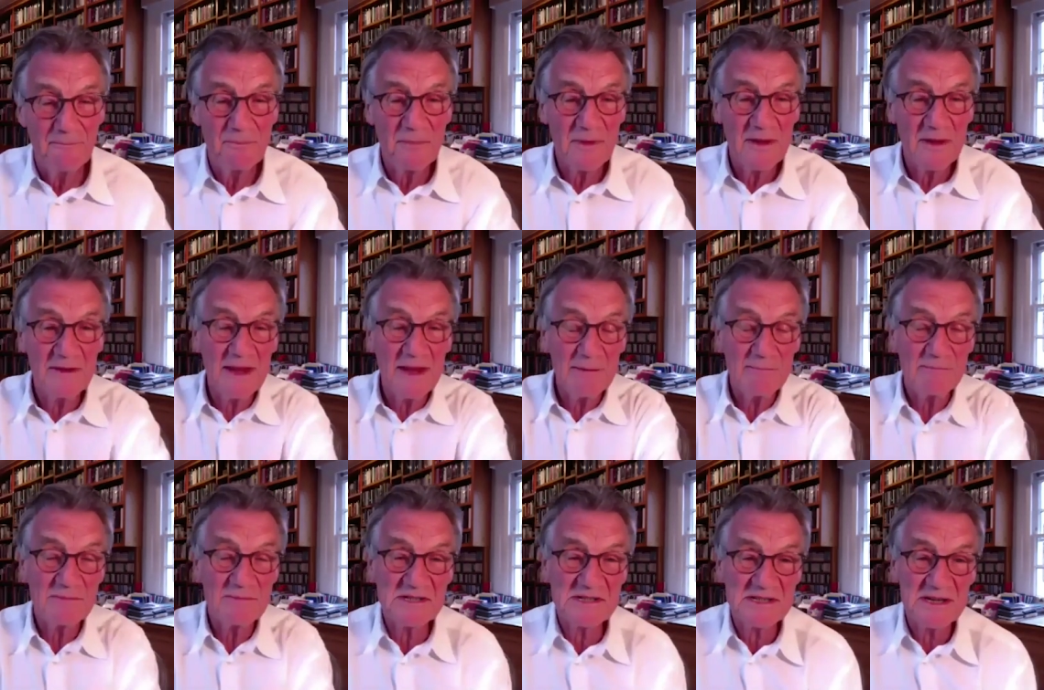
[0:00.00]
And
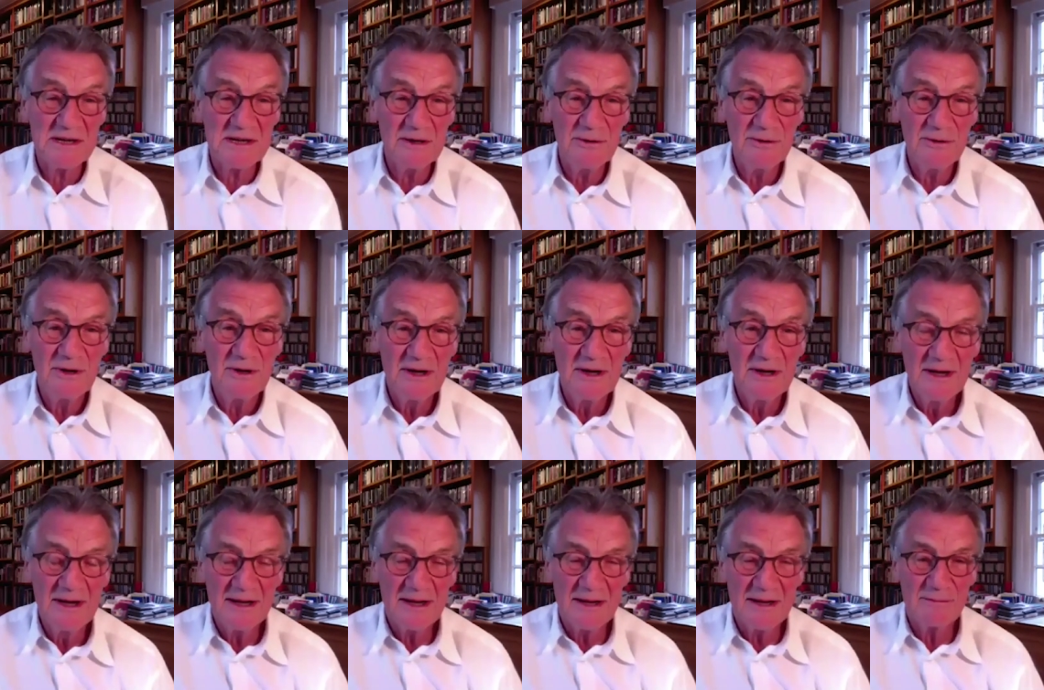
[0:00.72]
that was so,
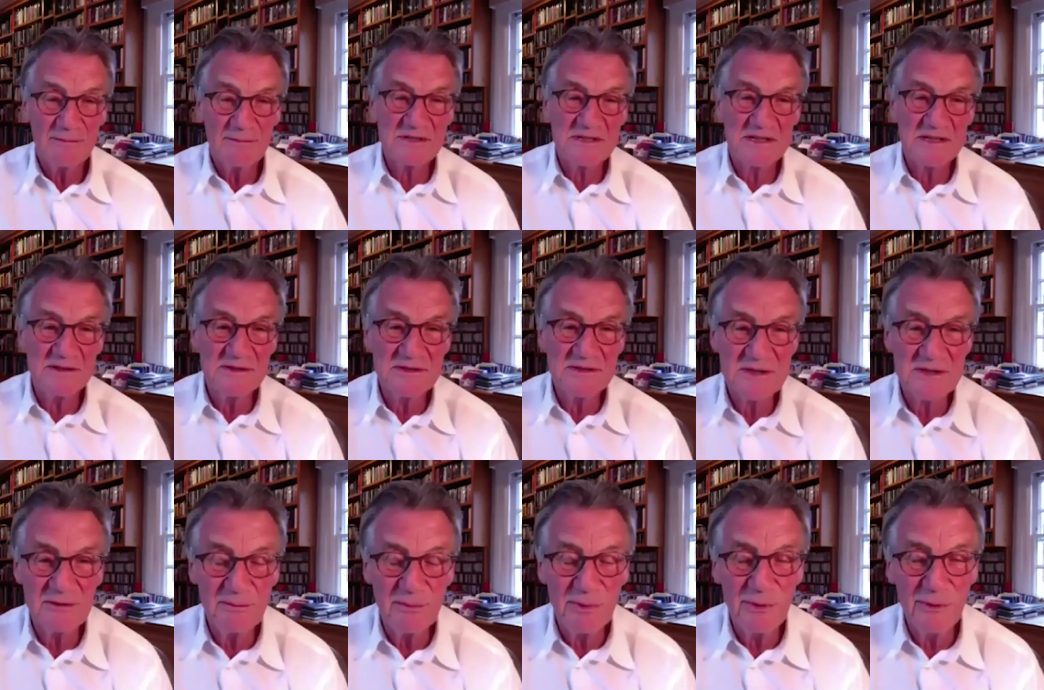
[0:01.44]
that was so,
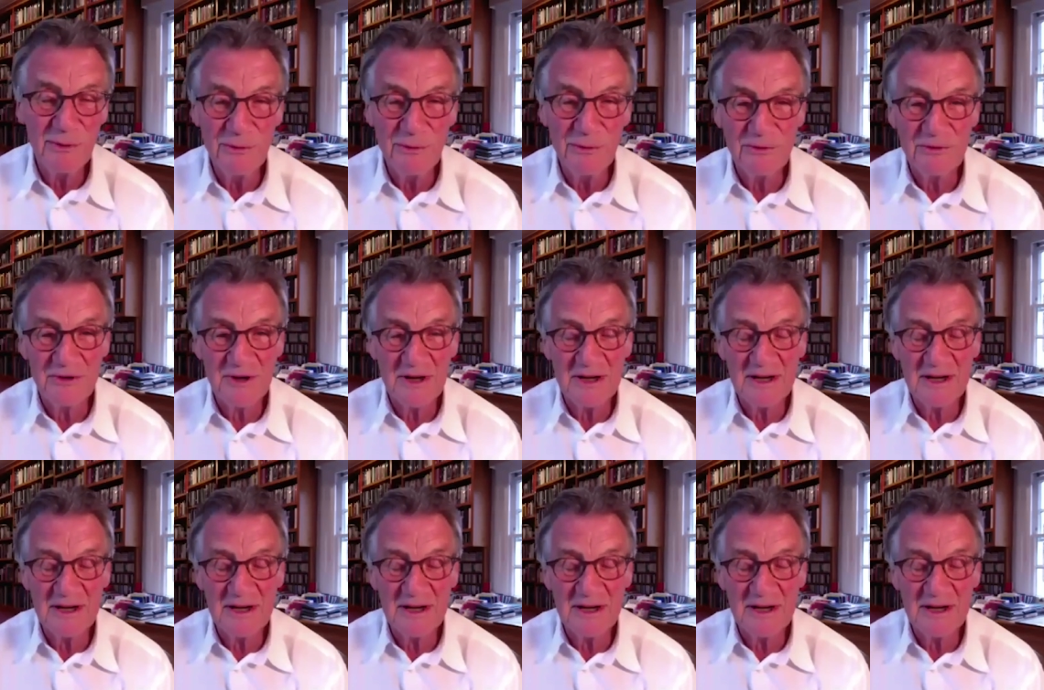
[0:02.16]
so important.